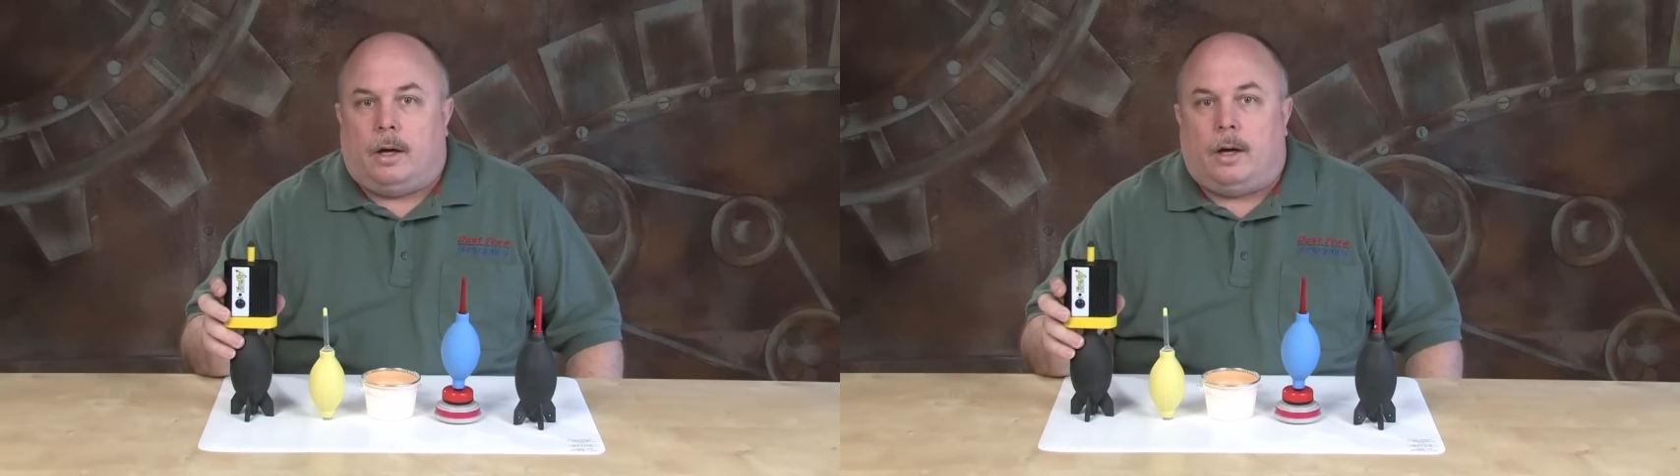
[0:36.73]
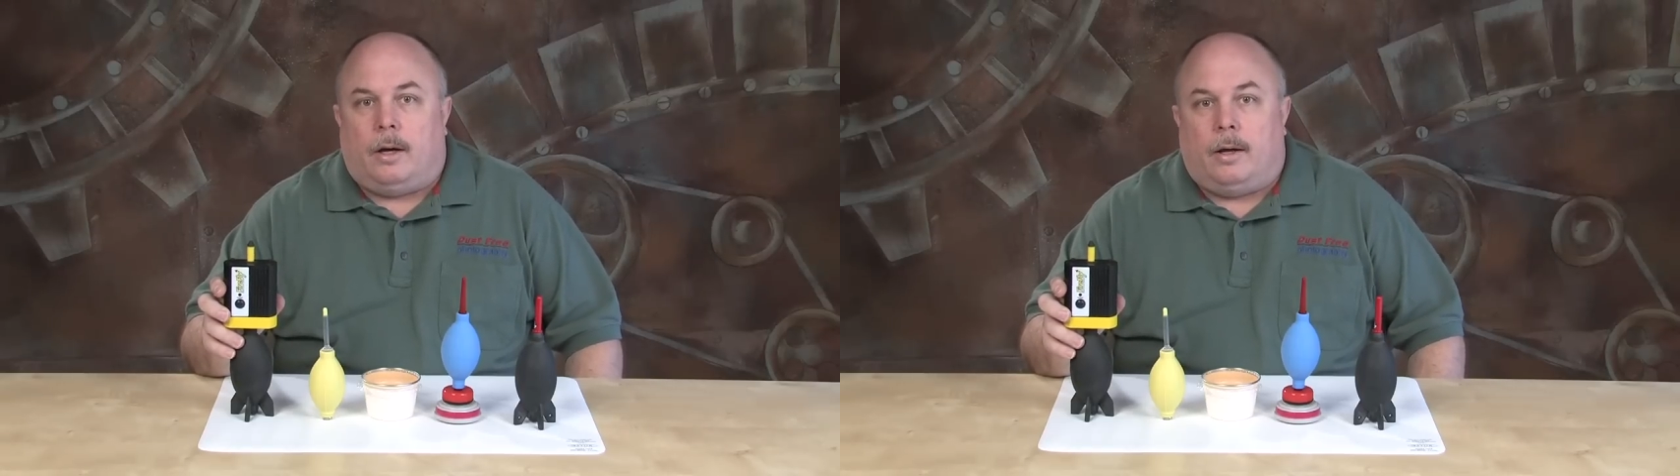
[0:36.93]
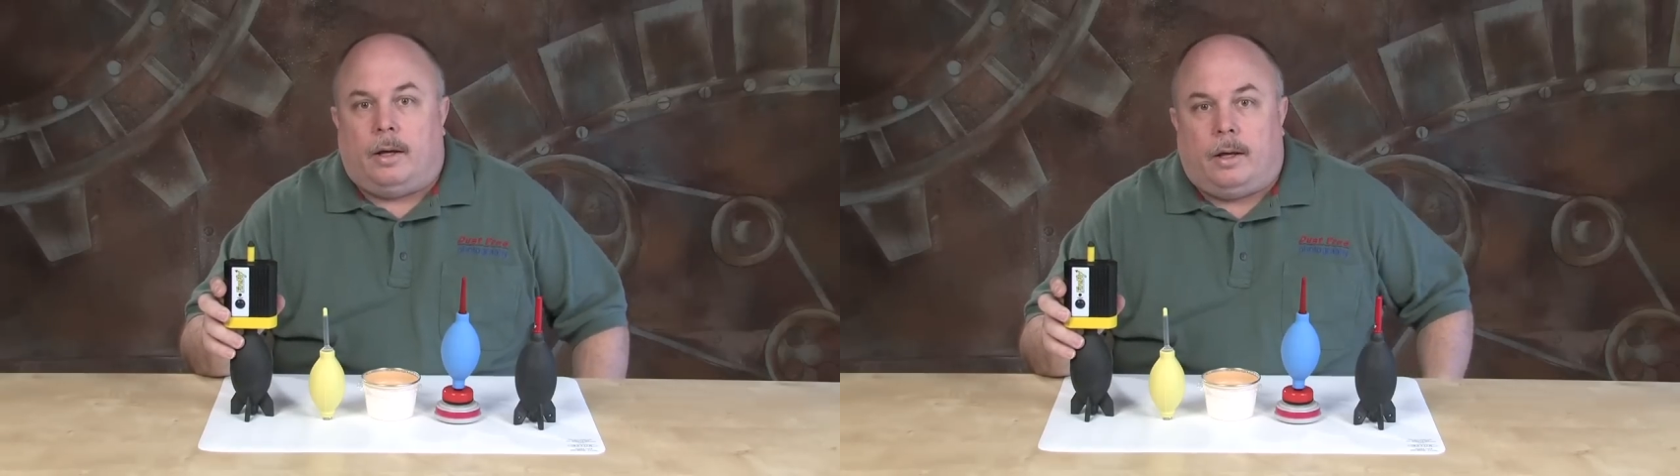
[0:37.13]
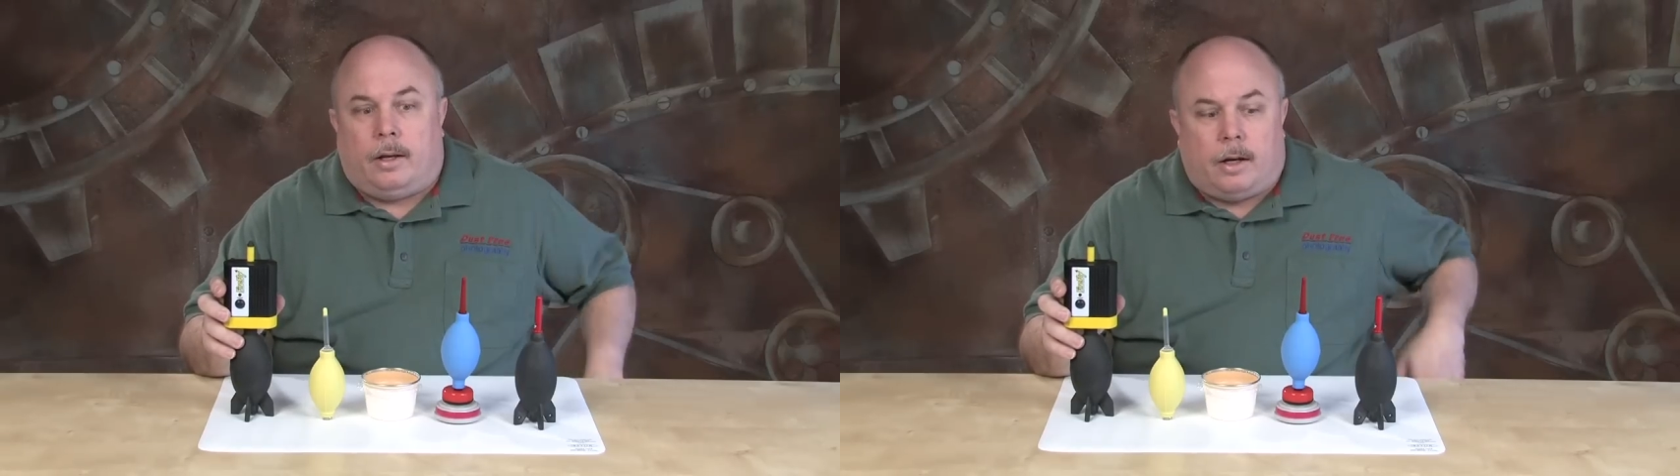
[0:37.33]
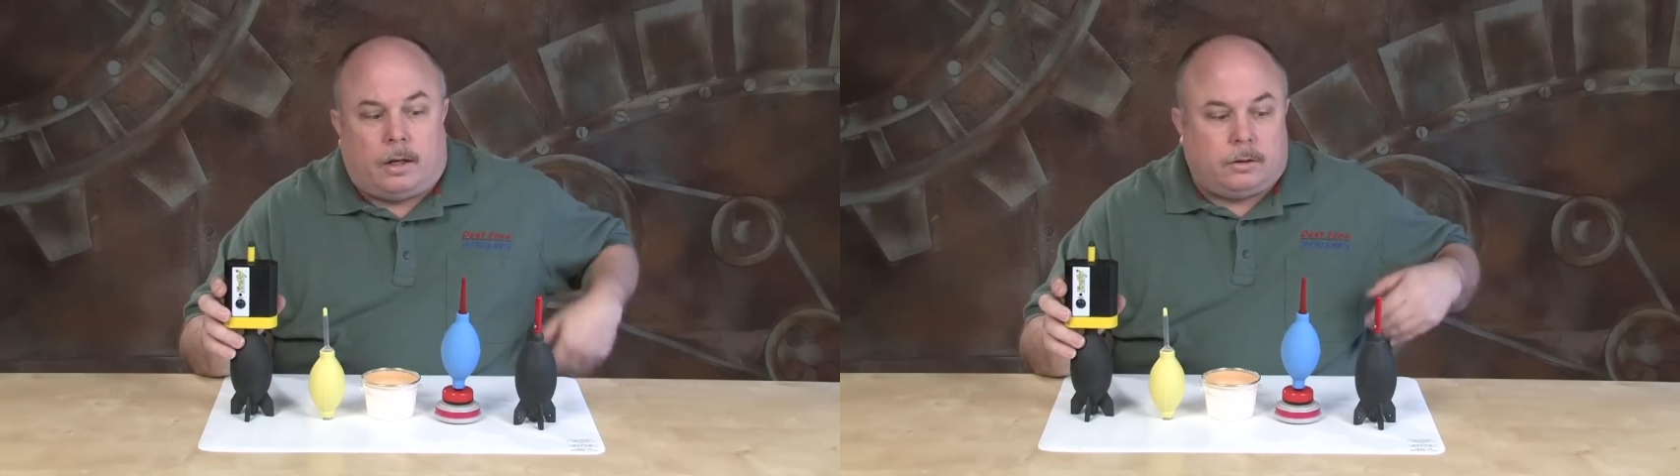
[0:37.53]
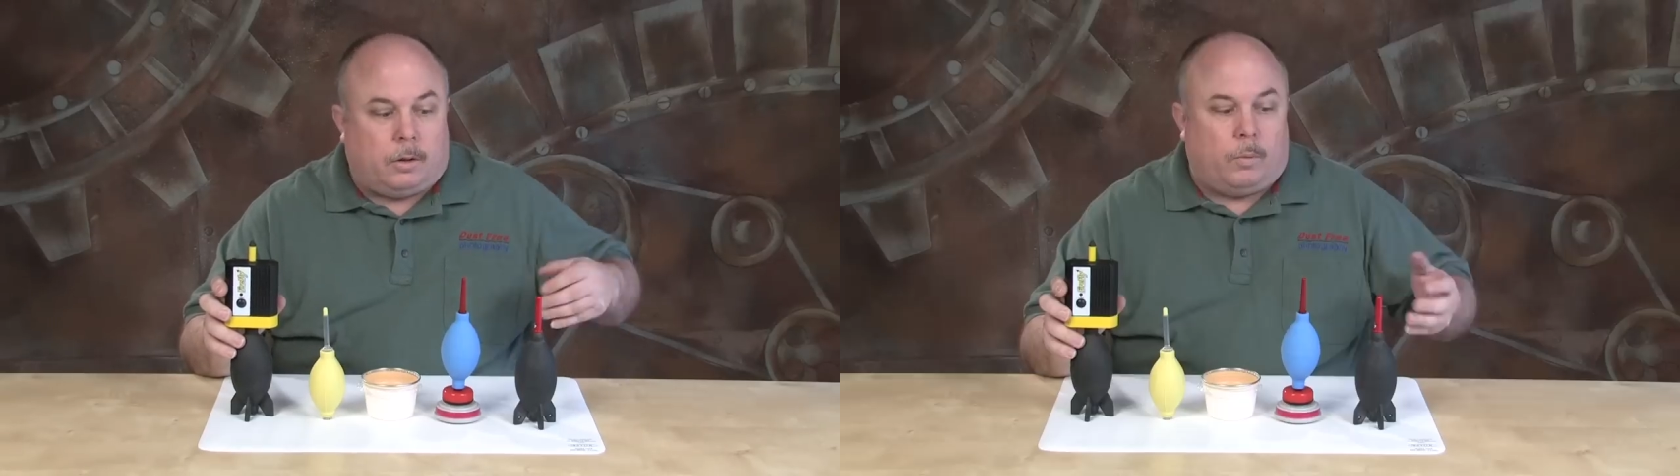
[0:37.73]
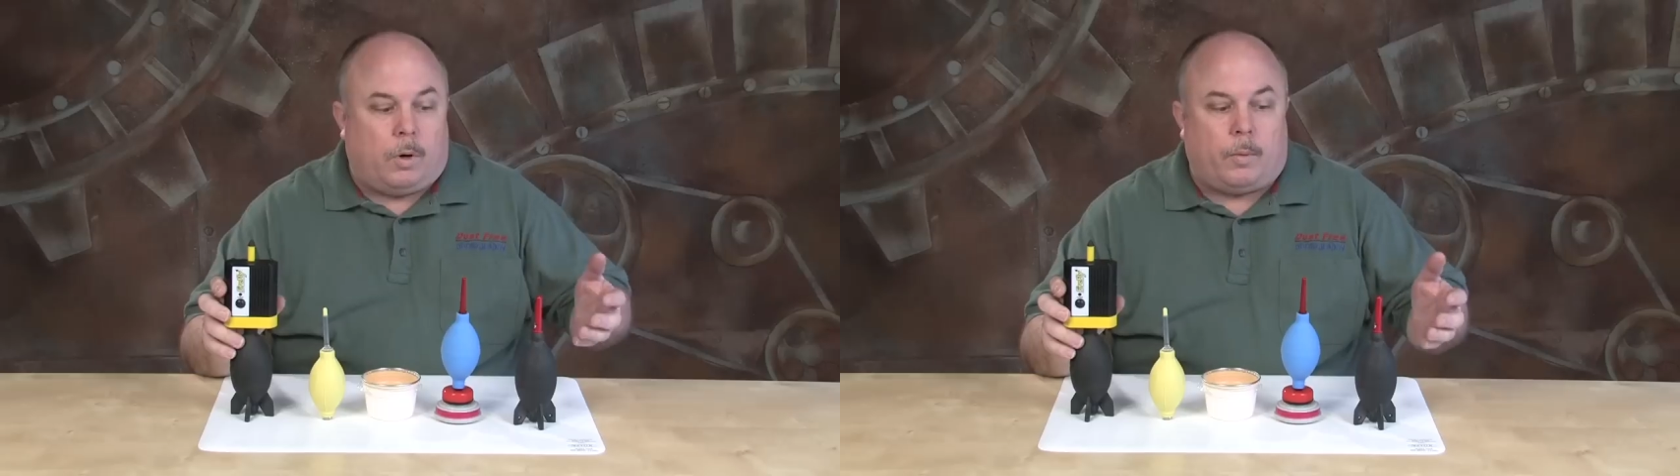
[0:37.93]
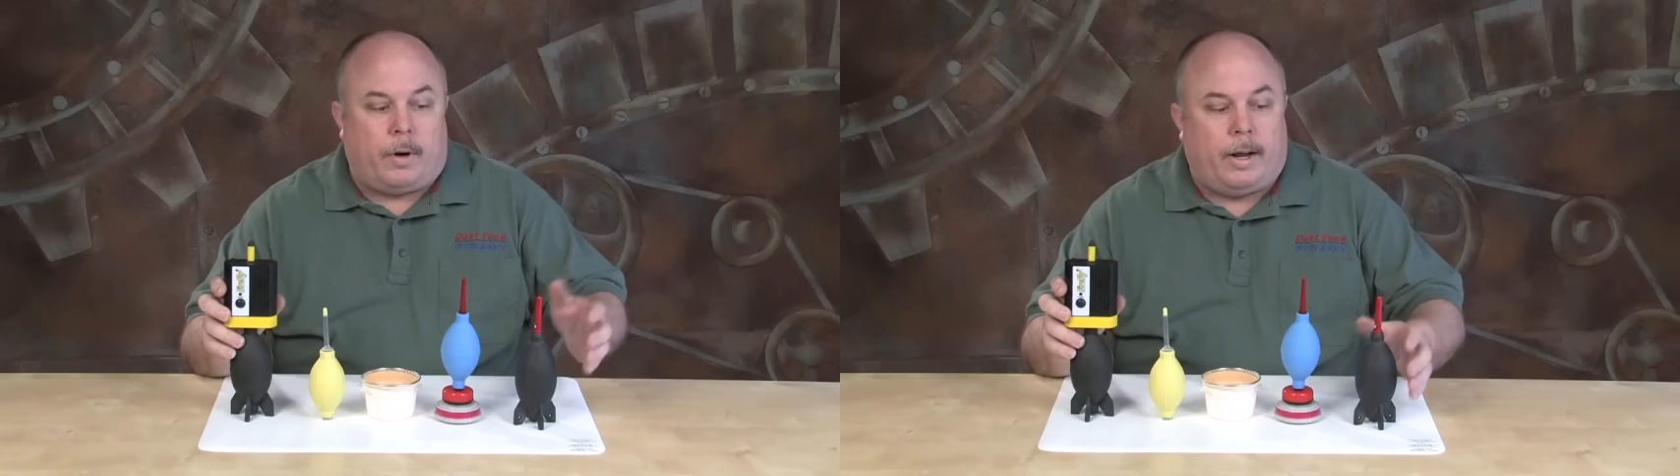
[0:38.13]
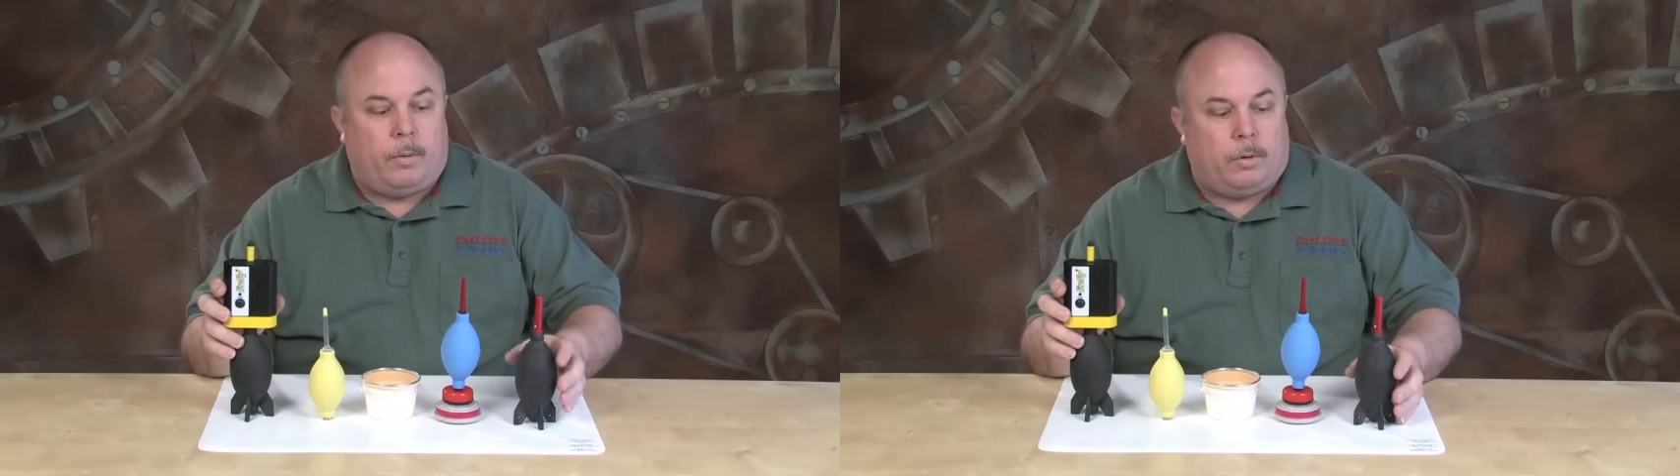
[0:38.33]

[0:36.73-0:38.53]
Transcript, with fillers: Uh, and also while we're at it,